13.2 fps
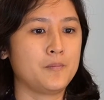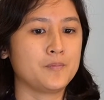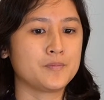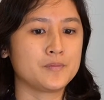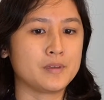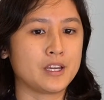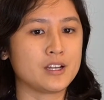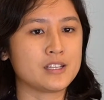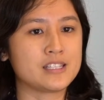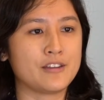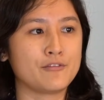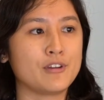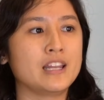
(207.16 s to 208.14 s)
because
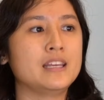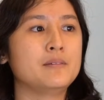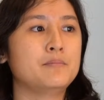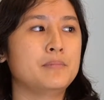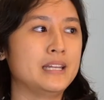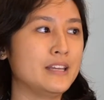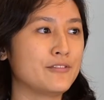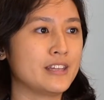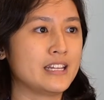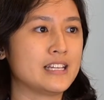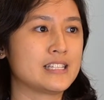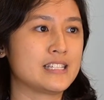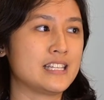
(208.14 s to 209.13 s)
they've really believed
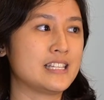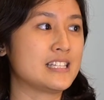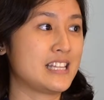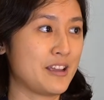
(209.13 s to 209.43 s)
in us since day